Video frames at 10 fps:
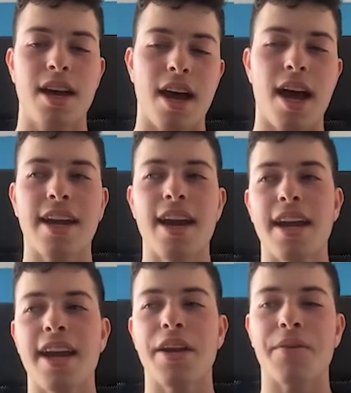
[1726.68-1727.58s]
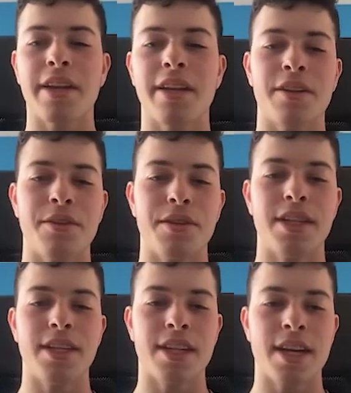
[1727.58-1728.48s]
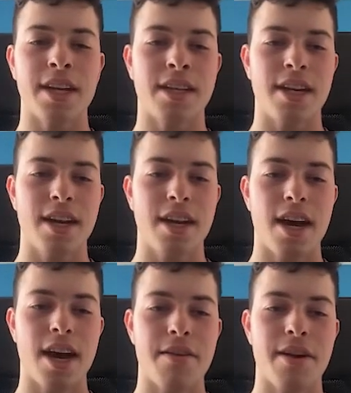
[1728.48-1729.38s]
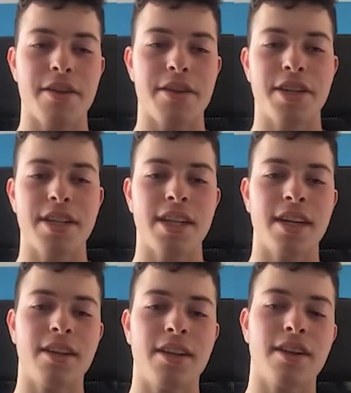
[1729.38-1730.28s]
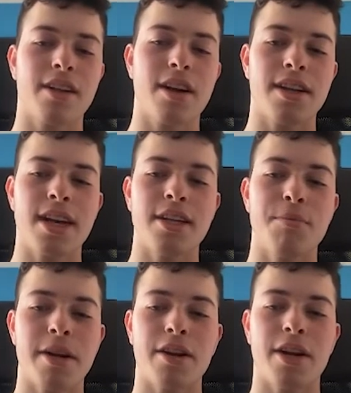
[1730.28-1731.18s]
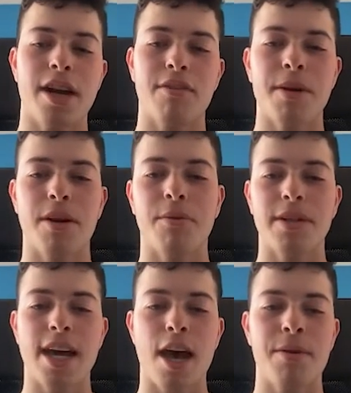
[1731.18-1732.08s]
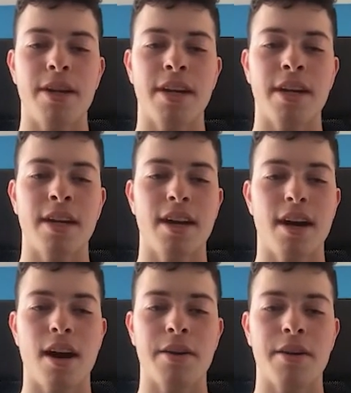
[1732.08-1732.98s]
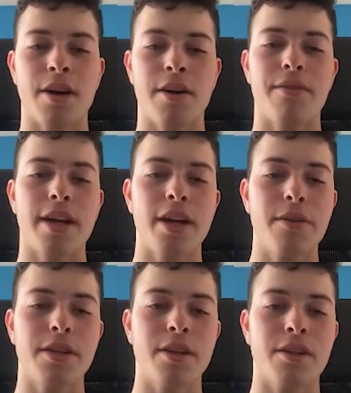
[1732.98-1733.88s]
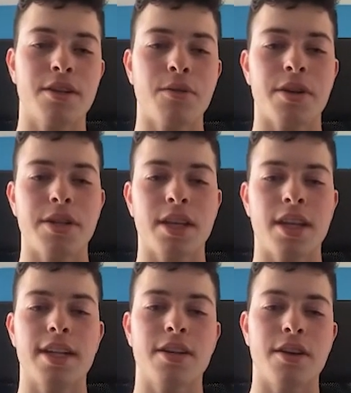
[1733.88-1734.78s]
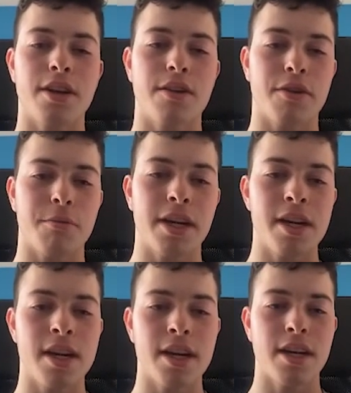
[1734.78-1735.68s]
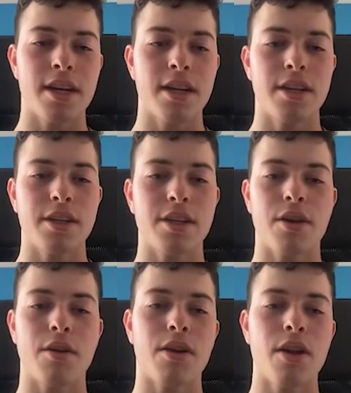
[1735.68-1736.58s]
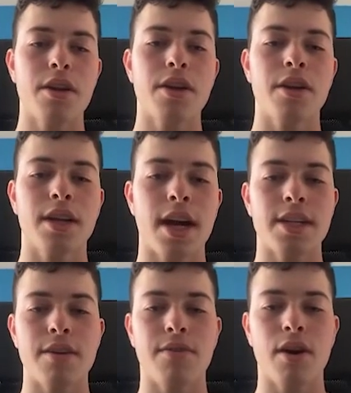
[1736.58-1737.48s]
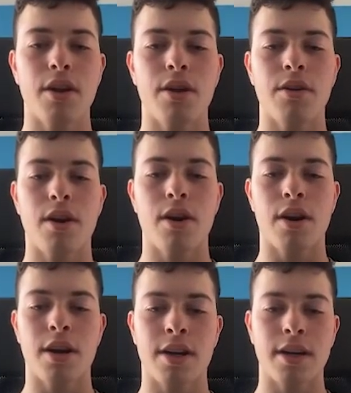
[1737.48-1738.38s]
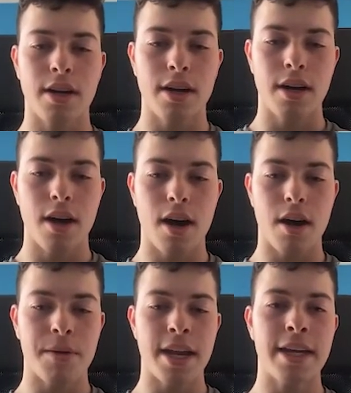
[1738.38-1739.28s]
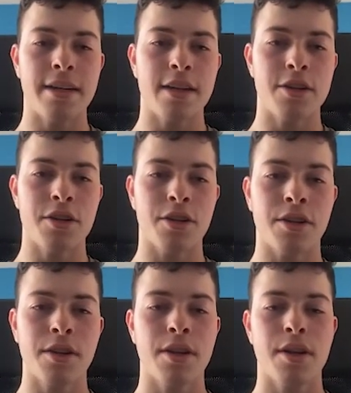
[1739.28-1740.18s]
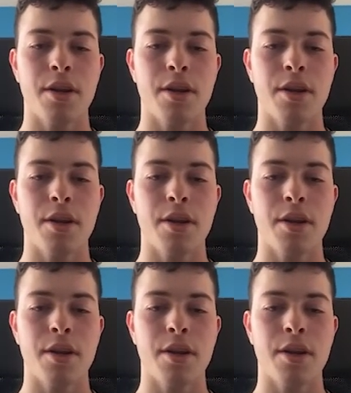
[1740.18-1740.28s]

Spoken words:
I kind of hate reading the news these days. I'd rather just see a little condensed paragraph about what's happening, and if I know it's a good source, then that's good enough for me. So a lot of the good guys I follow are Nate Digital.